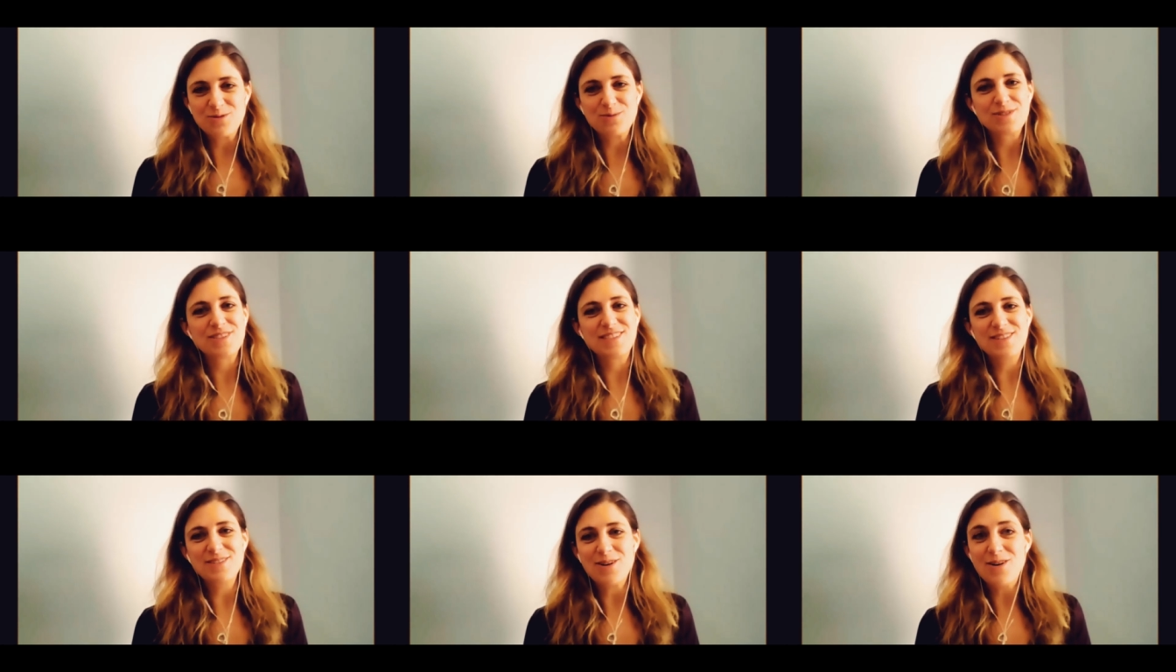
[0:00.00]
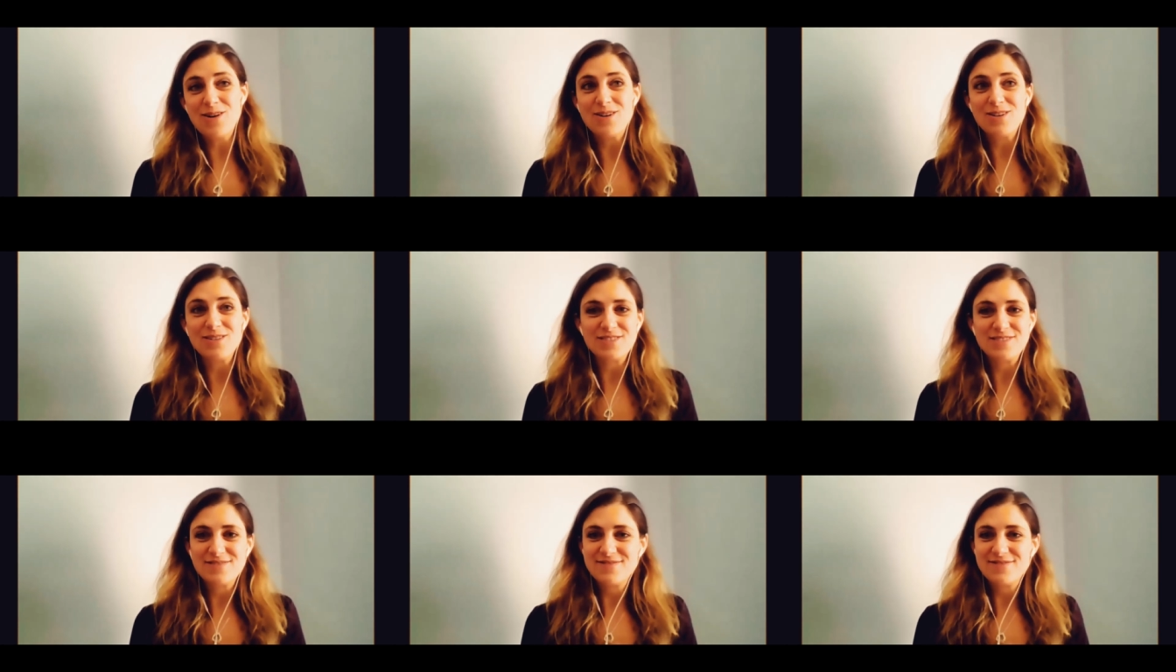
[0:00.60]
was still called
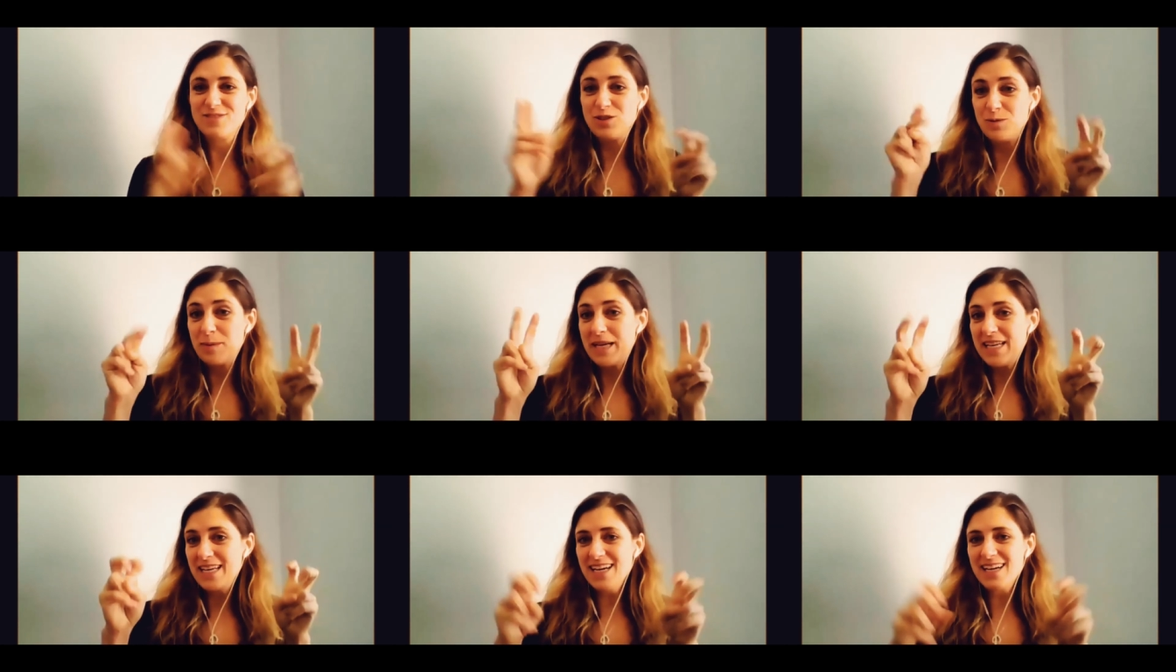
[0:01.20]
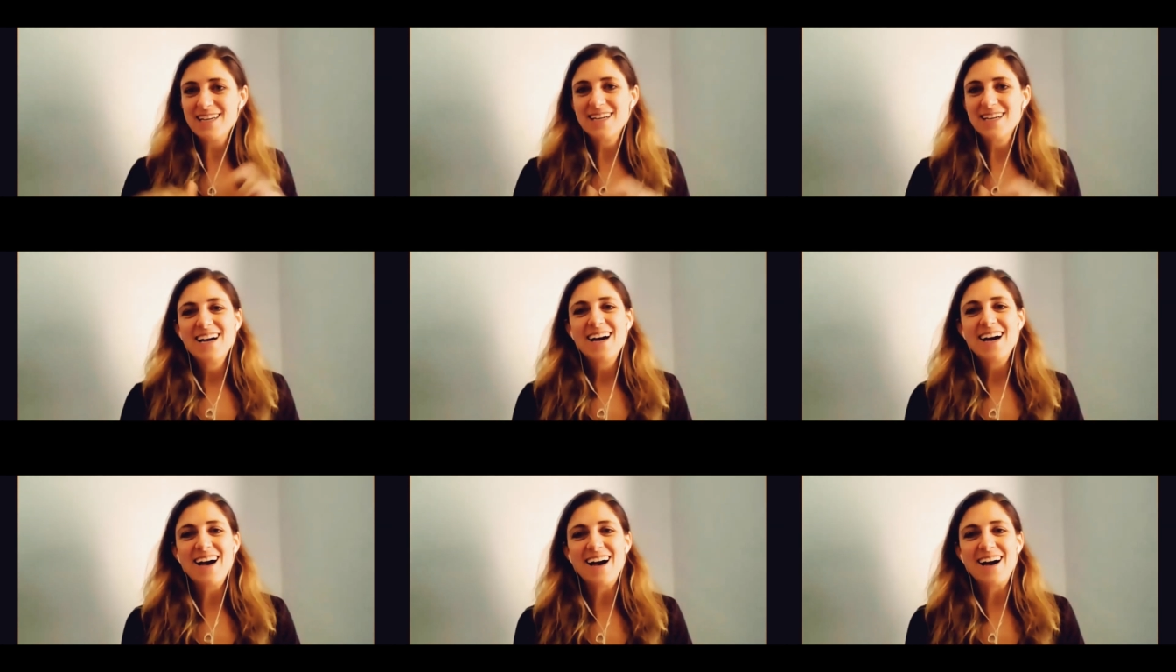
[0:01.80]
new media
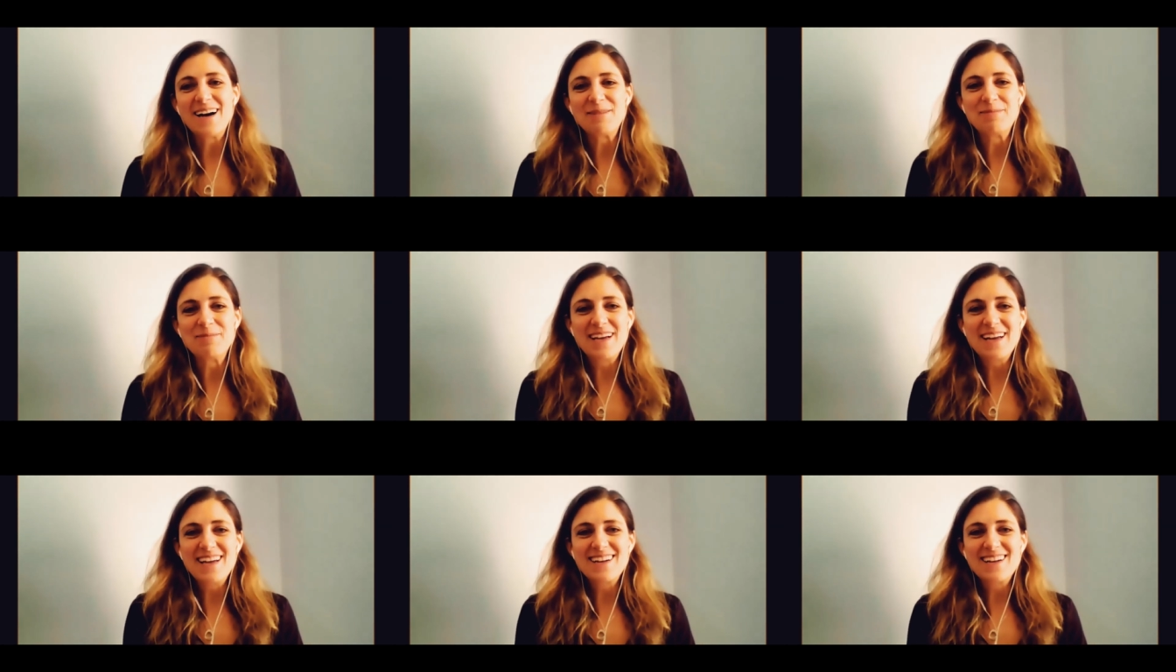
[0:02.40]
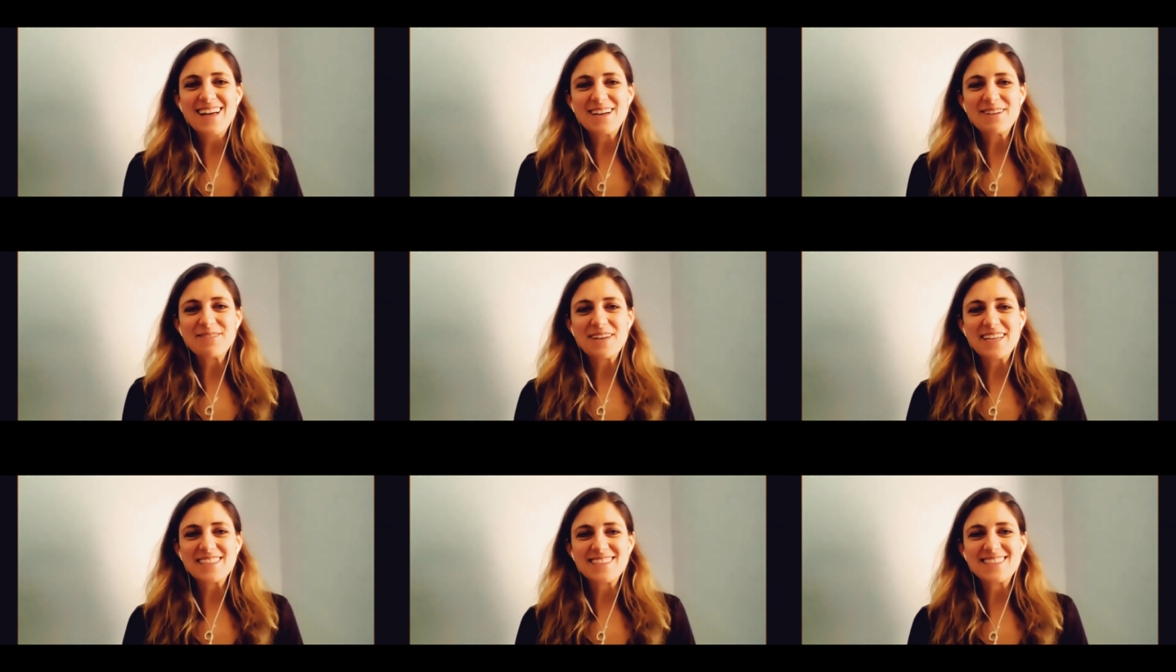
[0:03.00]
in a lot of
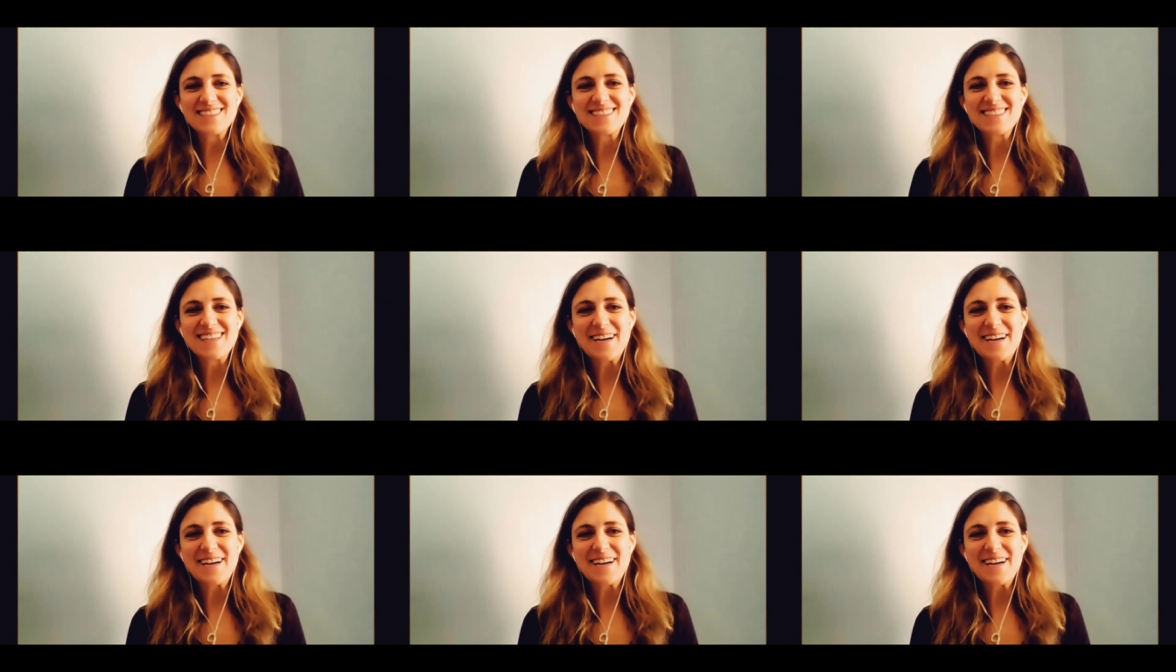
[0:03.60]
cases,